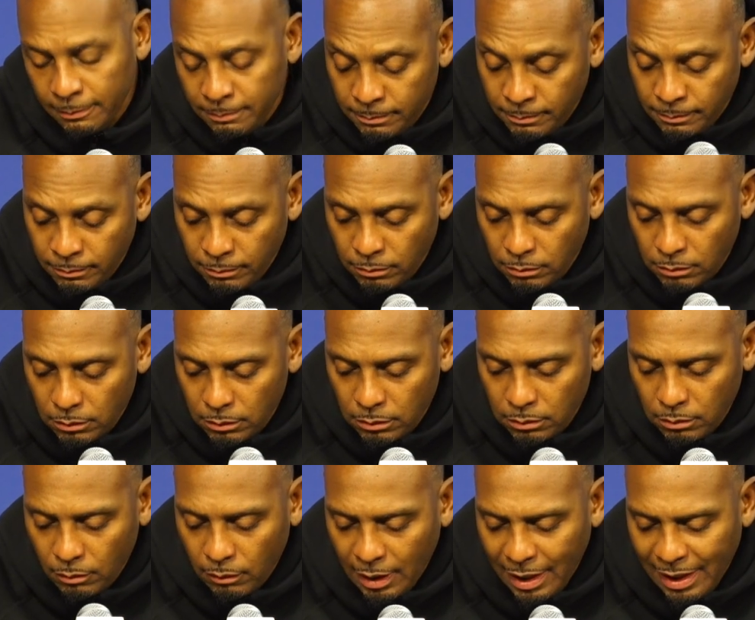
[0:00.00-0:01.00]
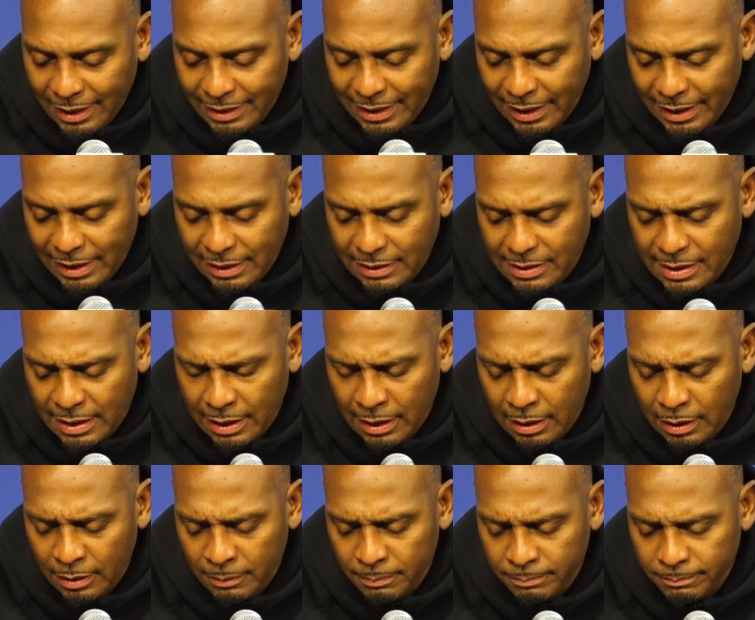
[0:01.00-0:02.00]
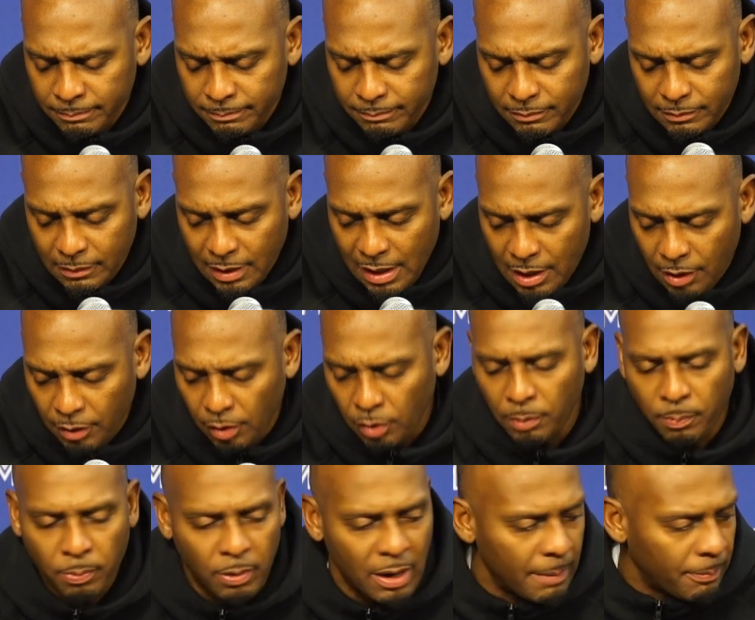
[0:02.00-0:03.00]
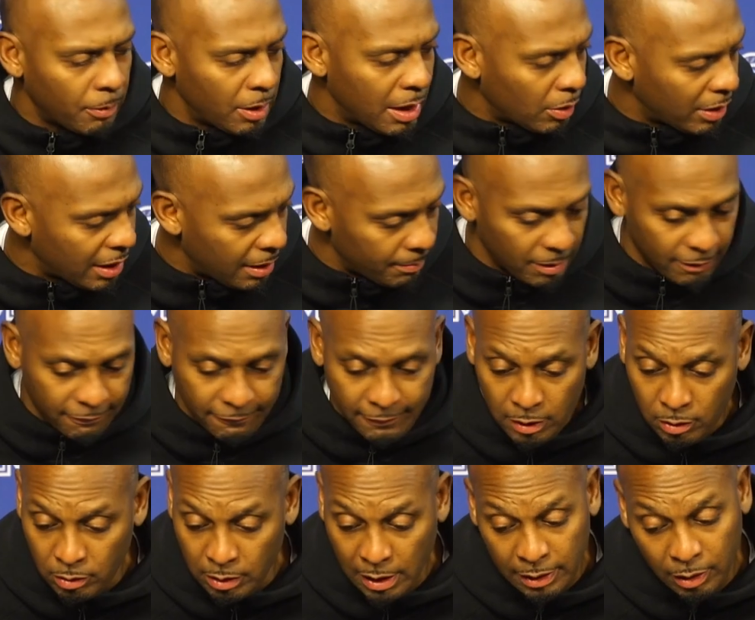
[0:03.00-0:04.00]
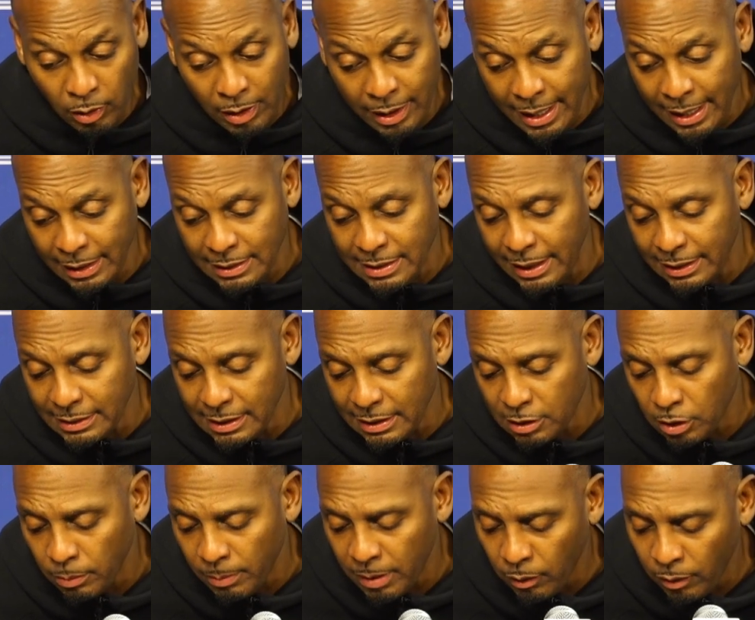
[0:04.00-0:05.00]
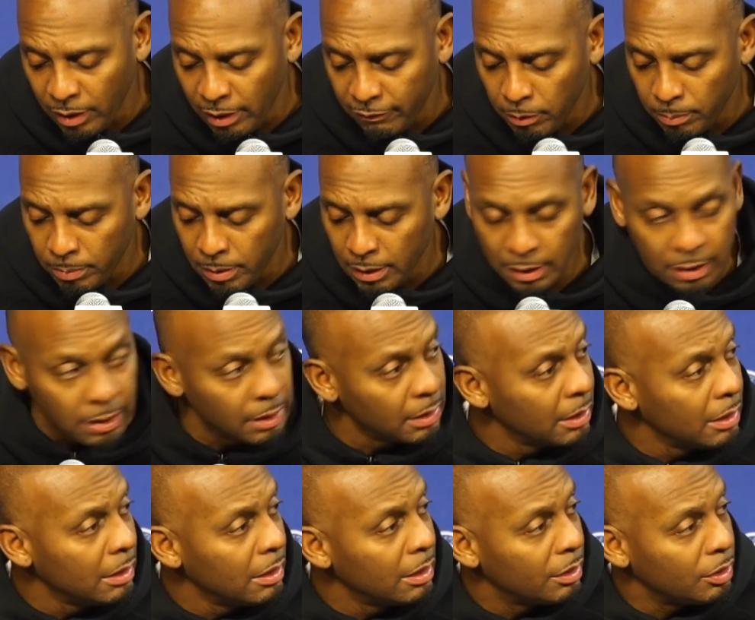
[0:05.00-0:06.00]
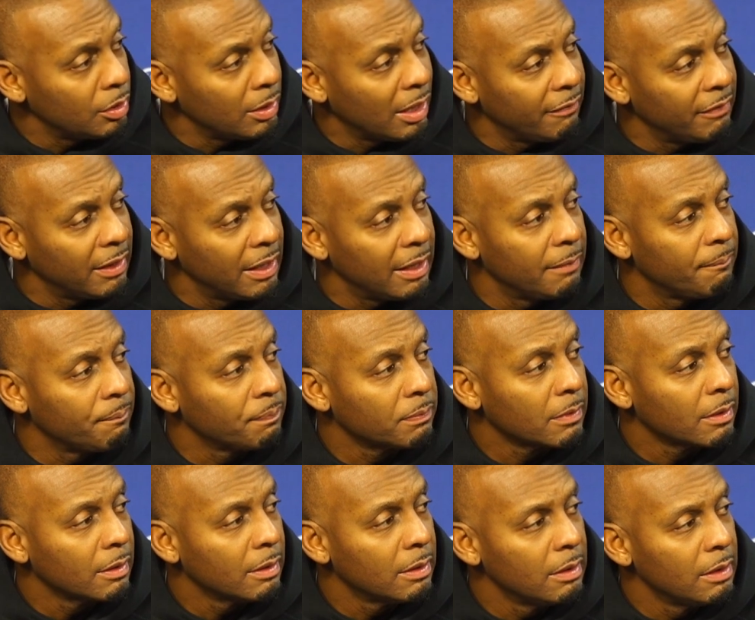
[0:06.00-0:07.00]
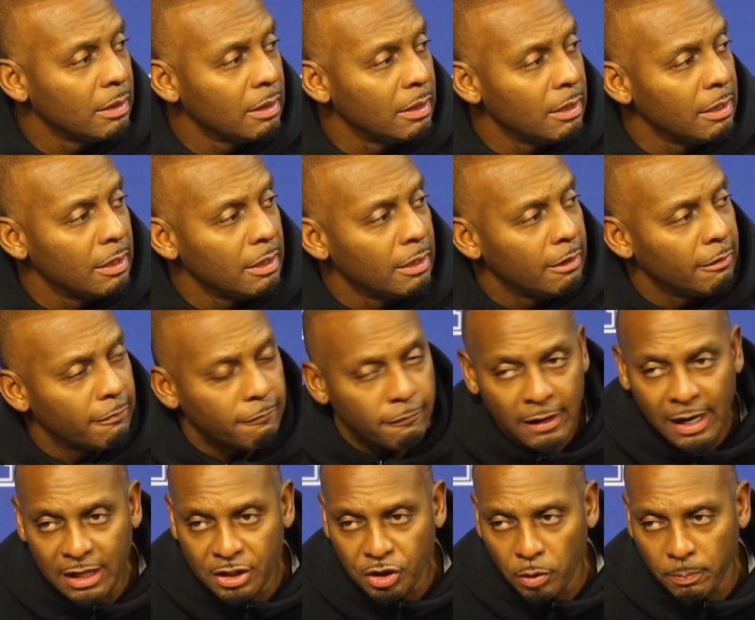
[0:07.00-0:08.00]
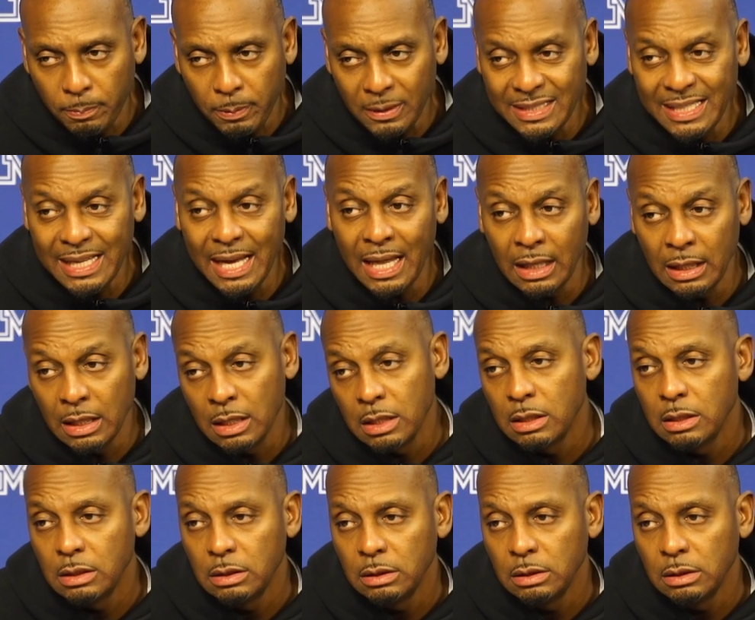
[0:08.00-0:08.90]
I think it's, um, I don't know the proper, I don't have my phone. I know I got texted to me or whatever, but do you have that? Fractured patella. Fractured patella.